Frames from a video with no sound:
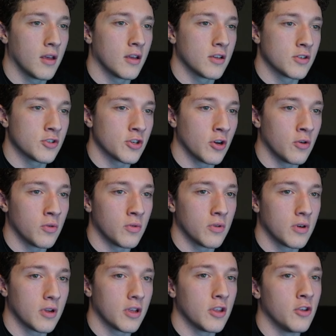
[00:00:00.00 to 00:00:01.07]
So
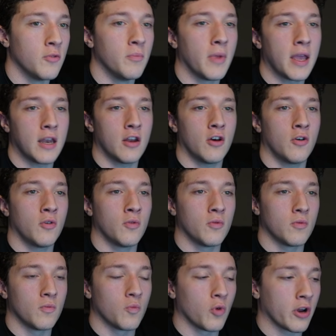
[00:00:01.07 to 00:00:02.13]
you may know
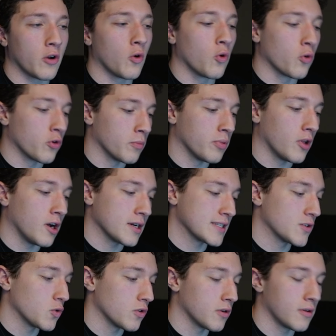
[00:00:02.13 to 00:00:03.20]
what order blocks
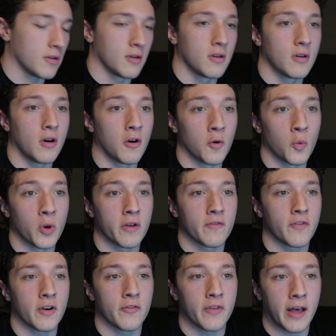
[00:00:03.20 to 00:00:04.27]
are or what
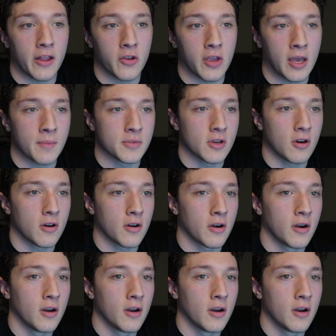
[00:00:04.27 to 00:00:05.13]
fair value gaps are,